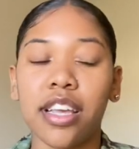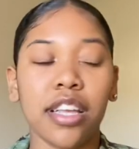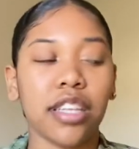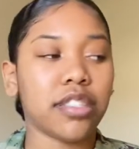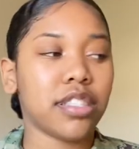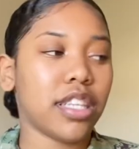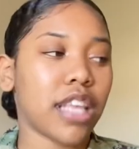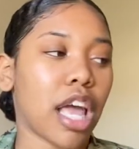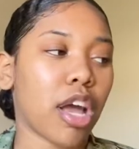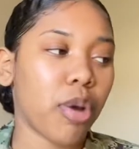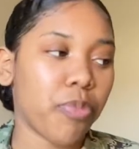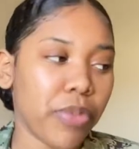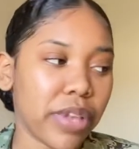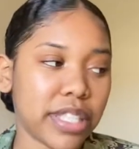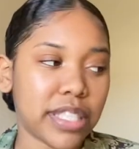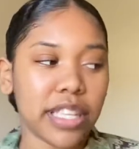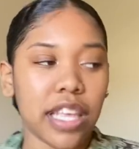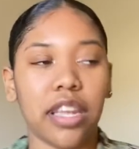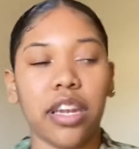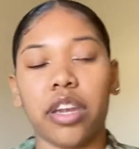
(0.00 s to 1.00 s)
so y'all gonna be
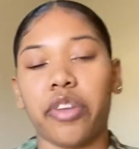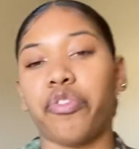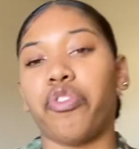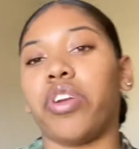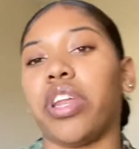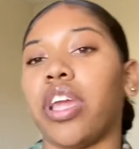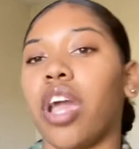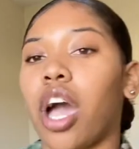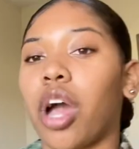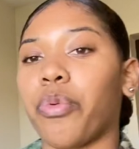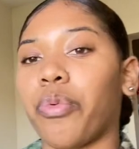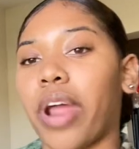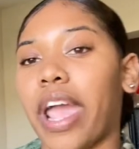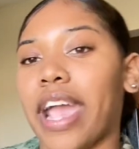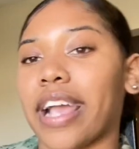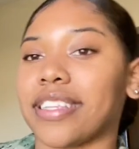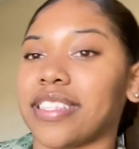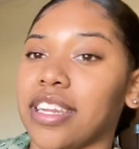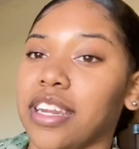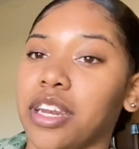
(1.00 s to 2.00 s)
standing in front of y'all
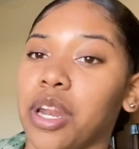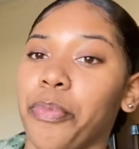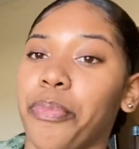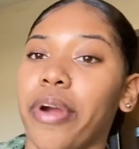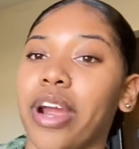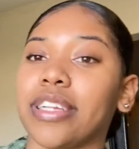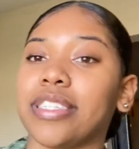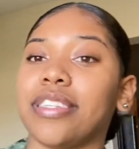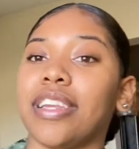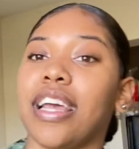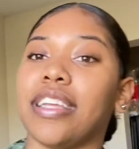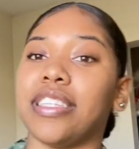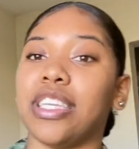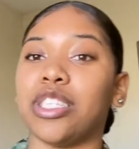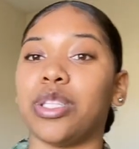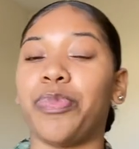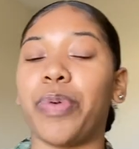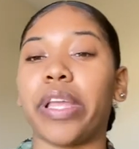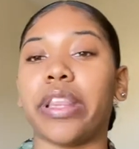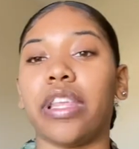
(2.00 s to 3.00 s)
racks and then the person that's
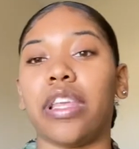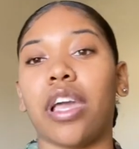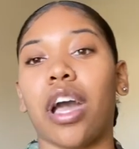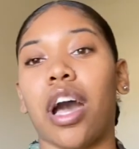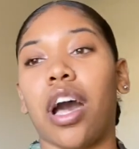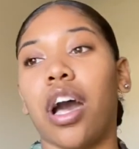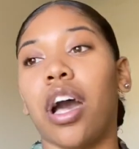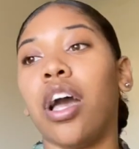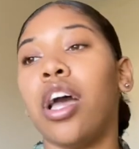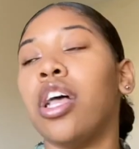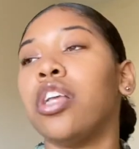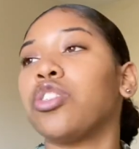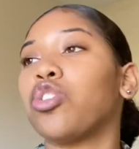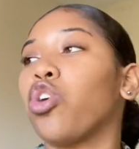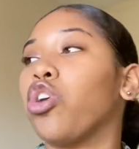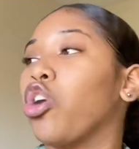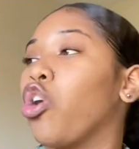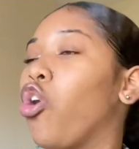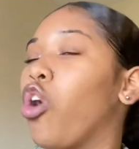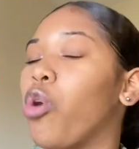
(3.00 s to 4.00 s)
inspecting y'all is
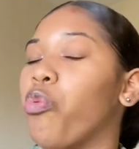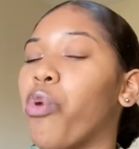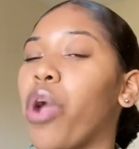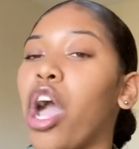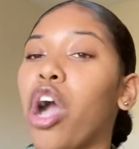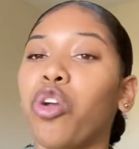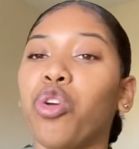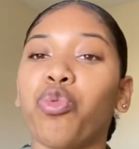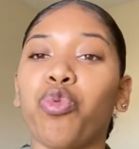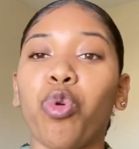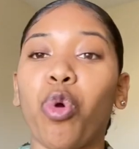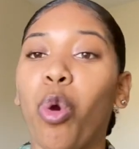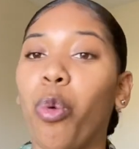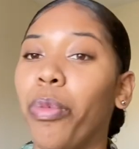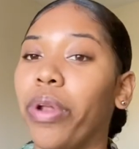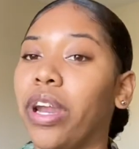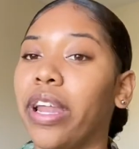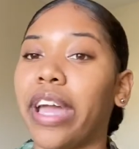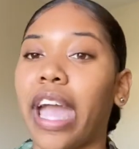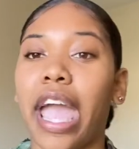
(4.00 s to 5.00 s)
gonna go around the room
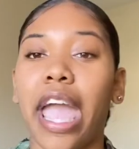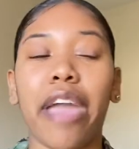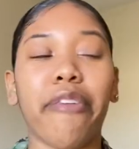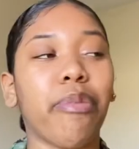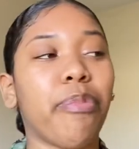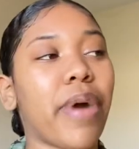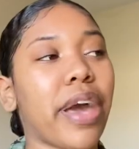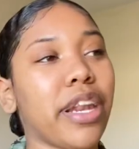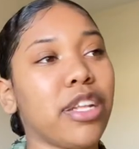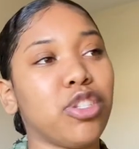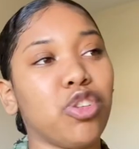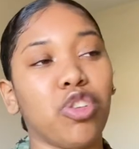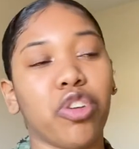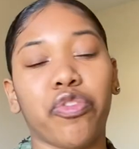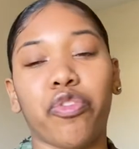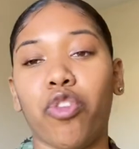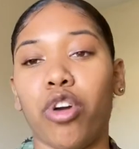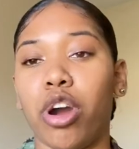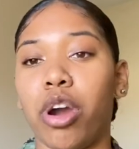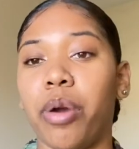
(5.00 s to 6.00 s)
and look at everybody's
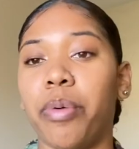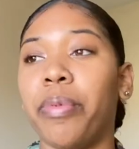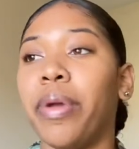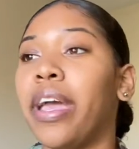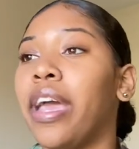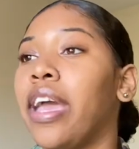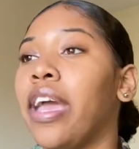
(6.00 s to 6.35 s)
uniform